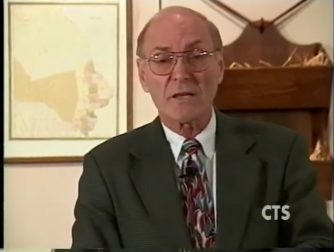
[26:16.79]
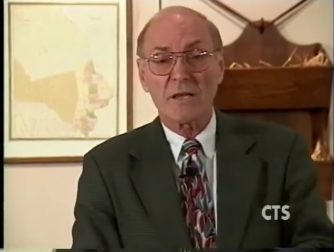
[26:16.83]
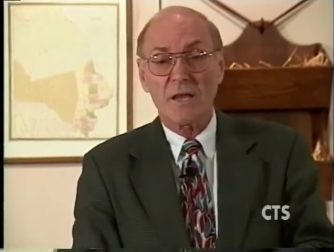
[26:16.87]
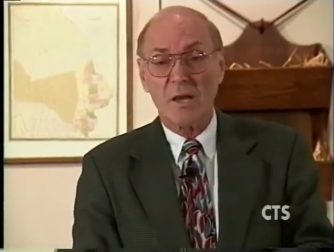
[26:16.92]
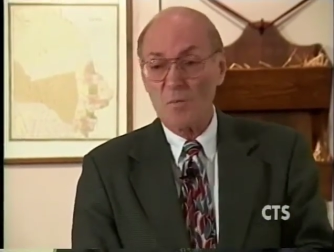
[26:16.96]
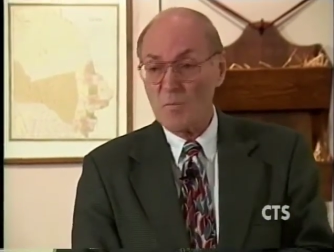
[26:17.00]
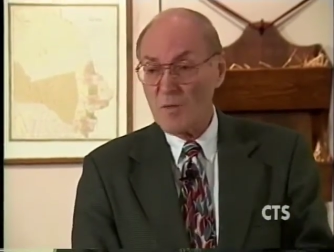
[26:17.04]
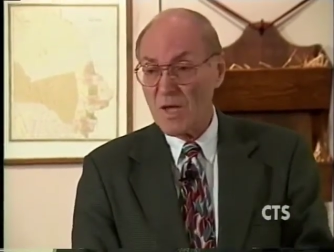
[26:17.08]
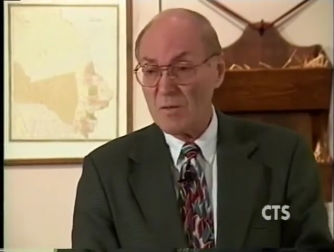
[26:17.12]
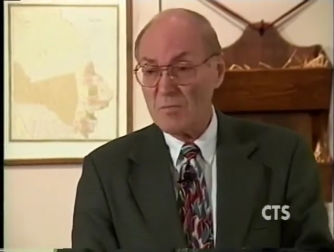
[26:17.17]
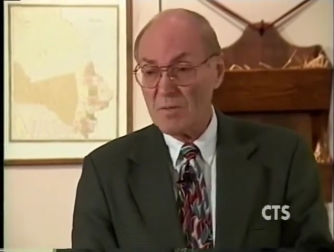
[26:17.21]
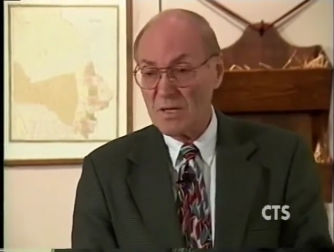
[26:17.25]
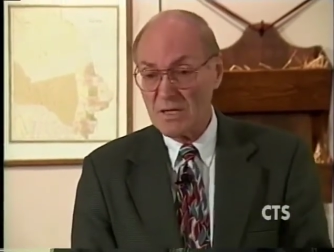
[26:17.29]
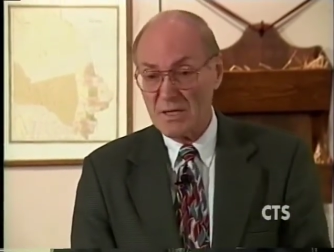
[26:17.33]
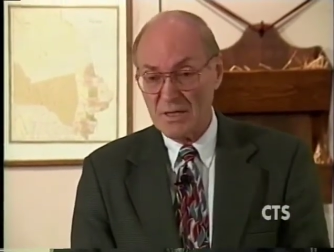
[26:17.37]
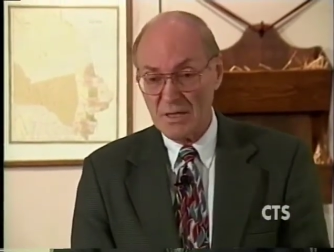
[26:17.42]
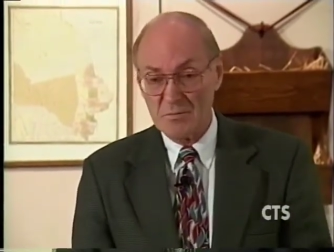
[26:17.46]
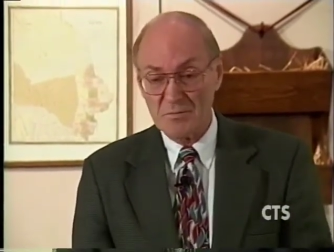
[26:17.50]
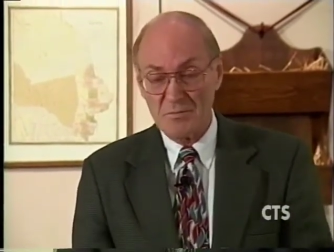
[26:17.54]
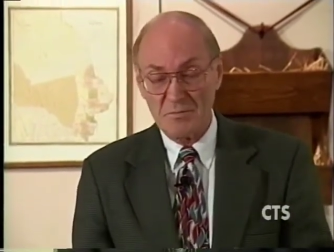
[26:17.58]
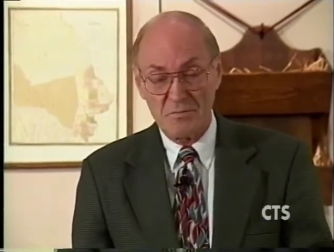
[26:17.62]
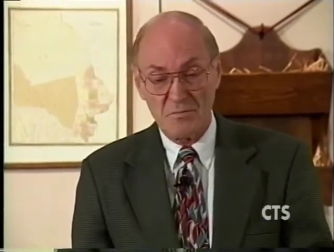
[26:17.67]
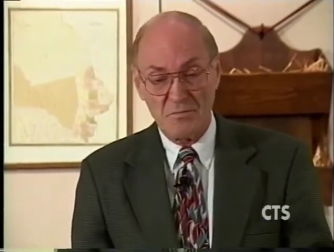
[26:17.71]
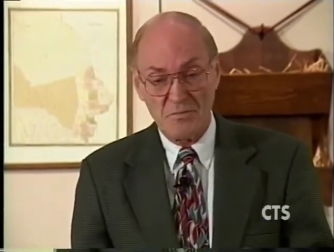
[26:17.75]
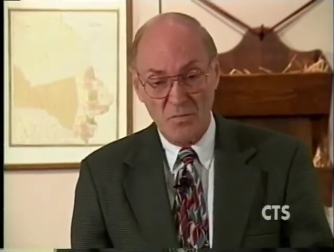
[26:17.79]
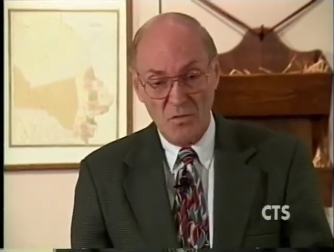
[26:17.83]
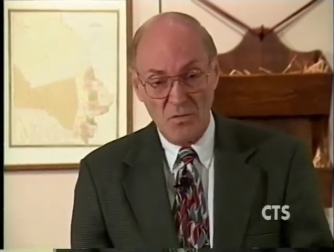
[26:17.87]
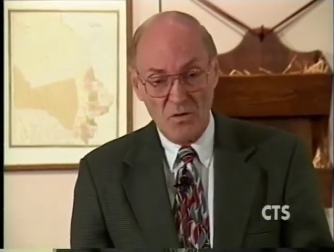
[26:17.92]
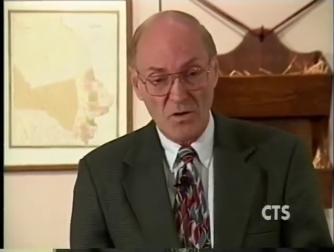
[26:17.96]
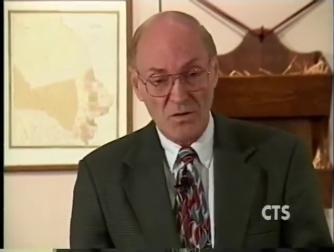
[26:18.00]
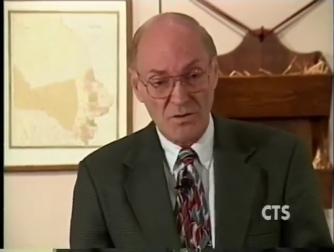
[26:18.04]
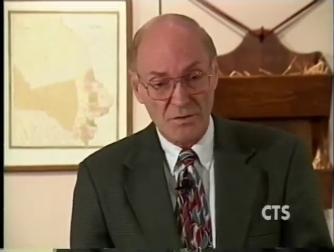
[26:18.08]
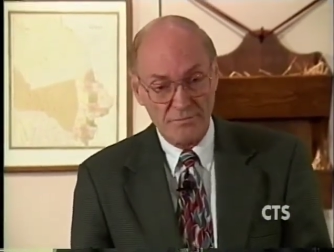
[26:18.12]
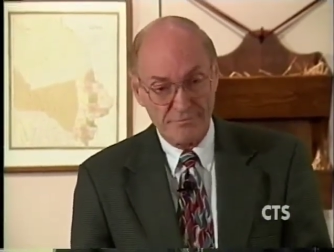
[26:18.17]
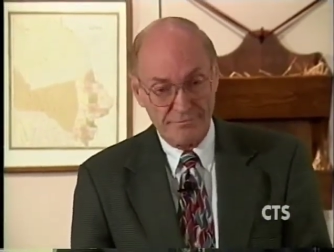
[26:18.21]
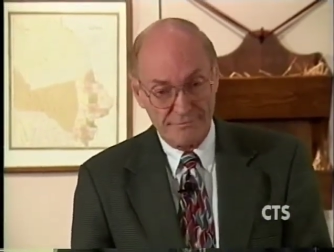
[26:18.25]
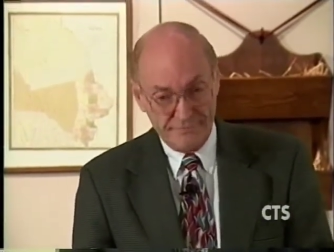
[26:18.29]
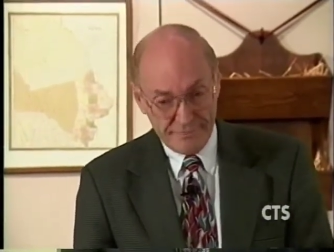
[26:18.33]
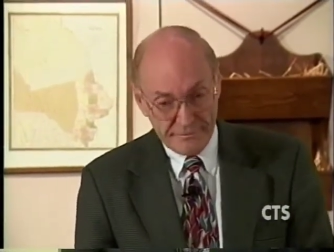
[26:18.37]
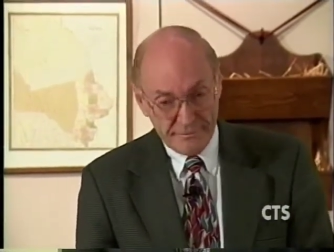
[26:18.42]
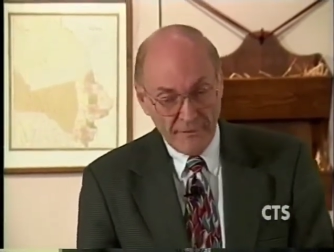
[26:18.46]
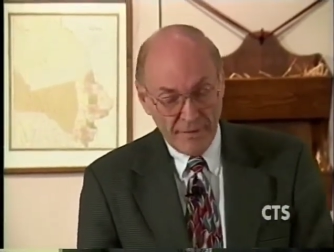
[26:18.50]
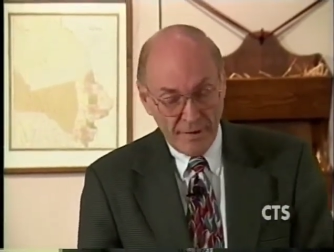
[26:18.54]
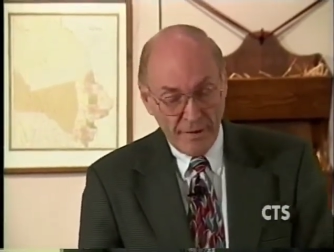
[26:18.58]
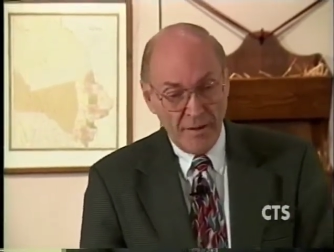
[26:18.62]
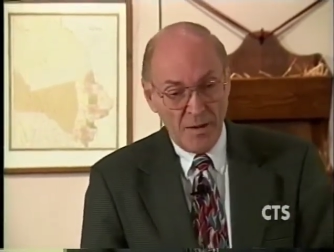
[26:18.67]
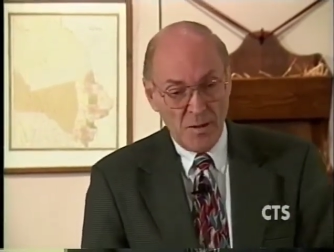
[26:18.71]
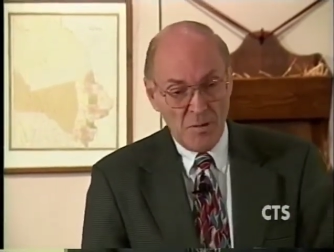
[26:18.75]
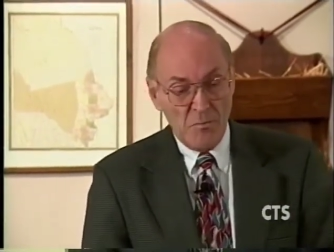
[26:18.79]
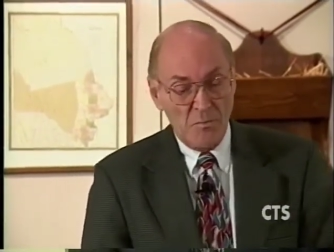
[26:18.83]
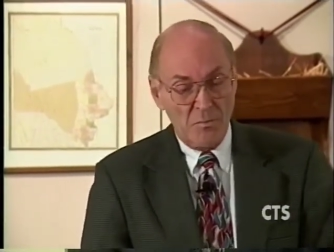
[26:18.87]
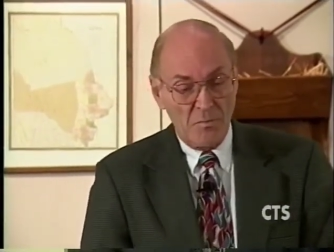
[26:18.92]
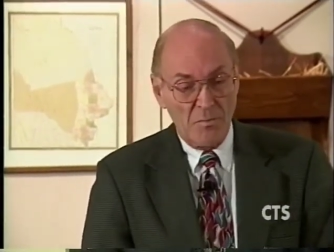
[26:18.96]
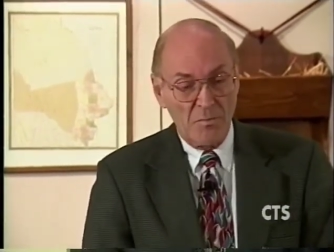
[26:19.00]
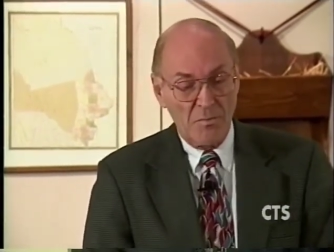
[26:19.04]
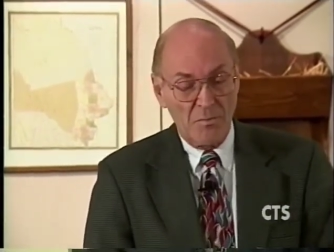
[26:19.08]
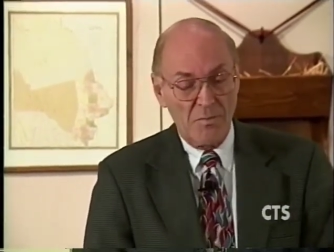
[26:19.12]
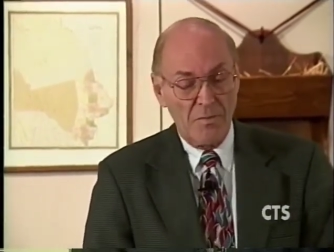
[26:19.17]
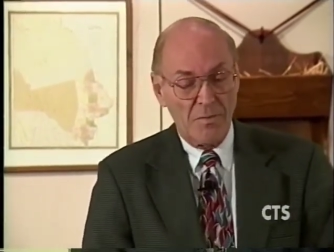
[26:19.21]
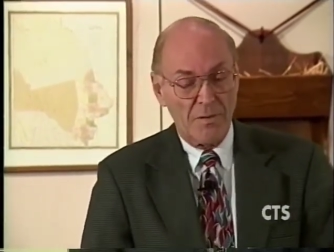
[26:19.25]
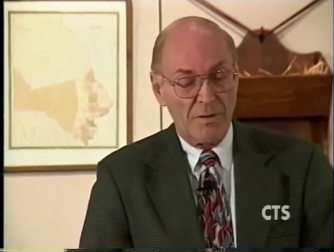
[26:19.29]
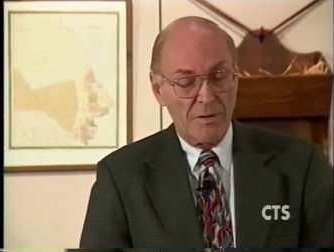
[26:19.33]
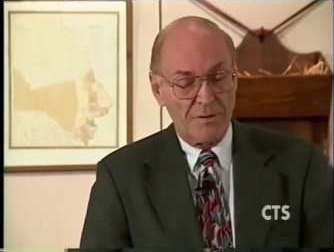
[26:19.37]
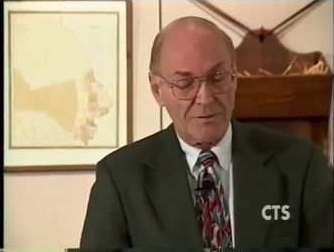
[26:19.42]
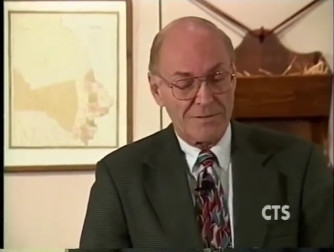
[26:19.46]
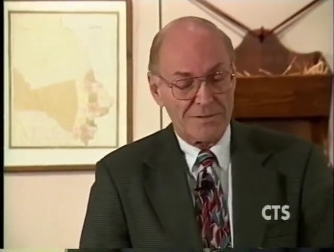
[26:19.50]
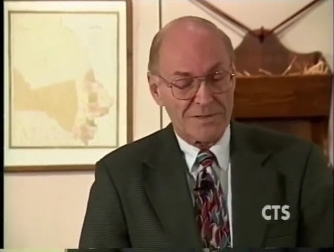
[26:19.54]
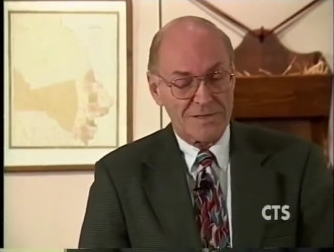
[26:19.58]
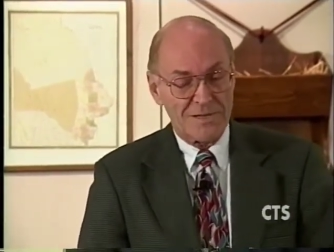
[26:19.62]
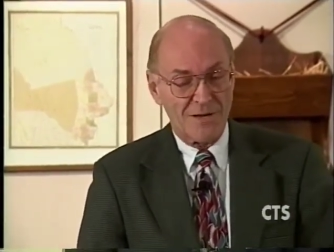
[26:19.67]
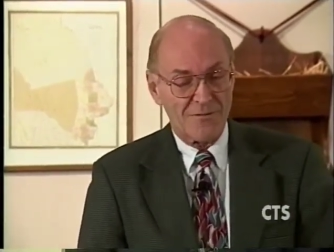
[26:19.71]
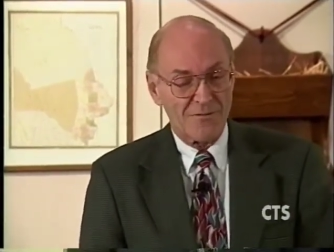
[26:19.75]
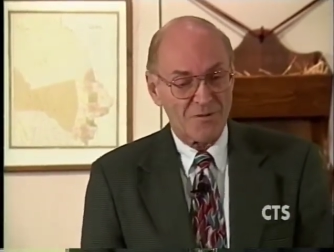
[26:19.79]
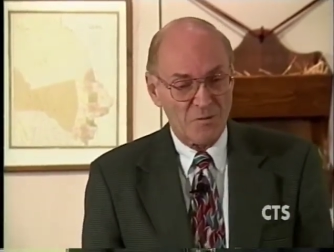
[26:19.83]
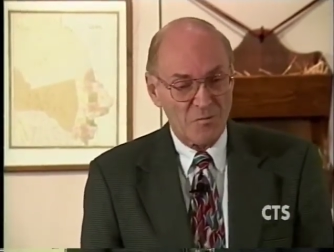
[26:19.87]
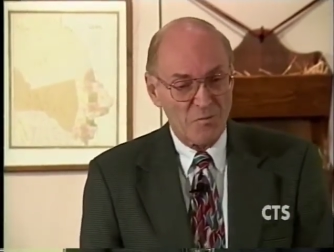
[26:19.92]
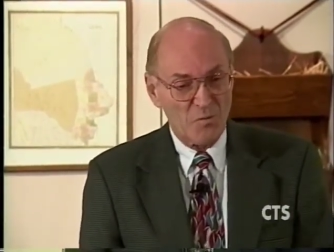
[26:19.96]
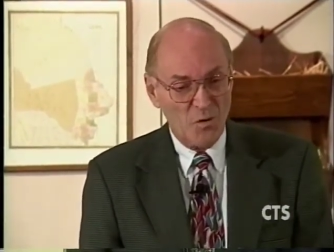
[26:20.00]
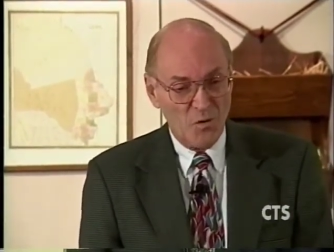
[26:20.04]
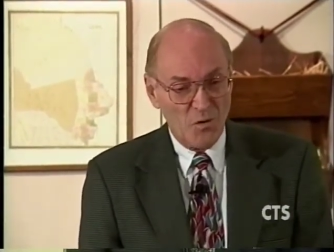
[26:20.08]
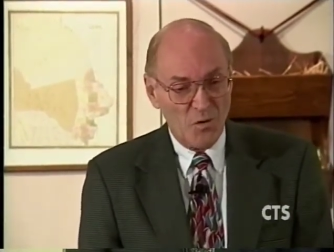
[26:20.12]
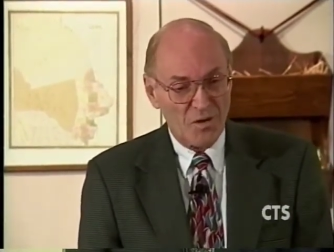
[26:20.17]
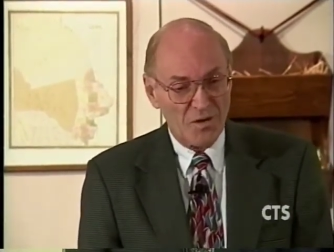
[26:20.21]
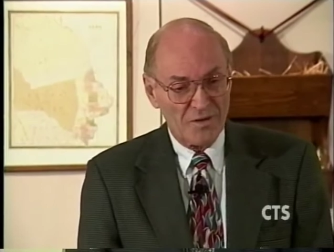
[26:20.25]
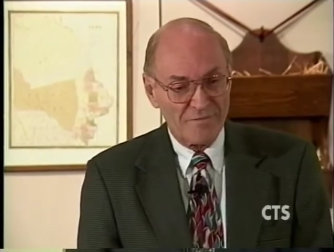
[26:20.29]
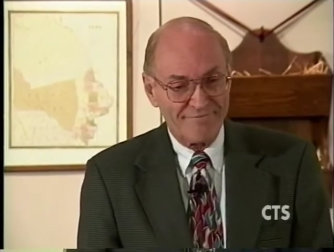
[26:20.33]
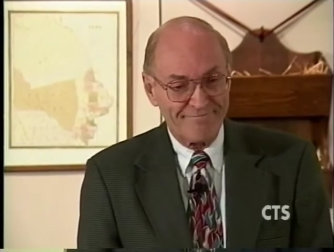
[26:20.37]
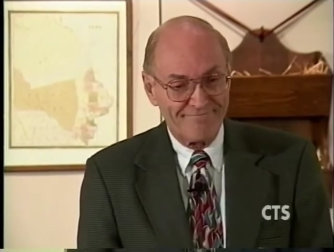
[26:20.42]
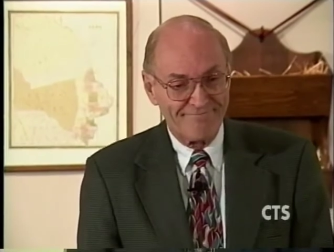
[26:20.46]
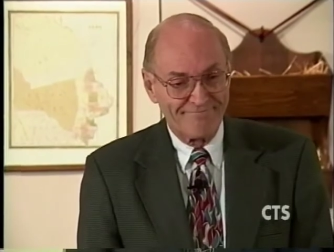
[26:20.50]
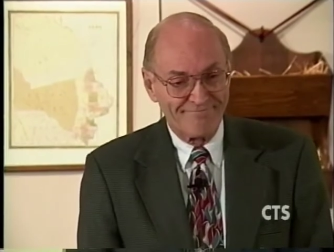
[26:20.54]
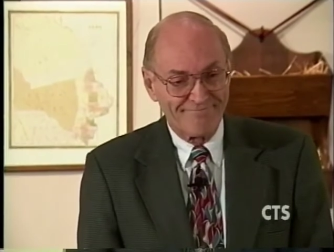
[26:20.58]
they may become more, uh, suffer more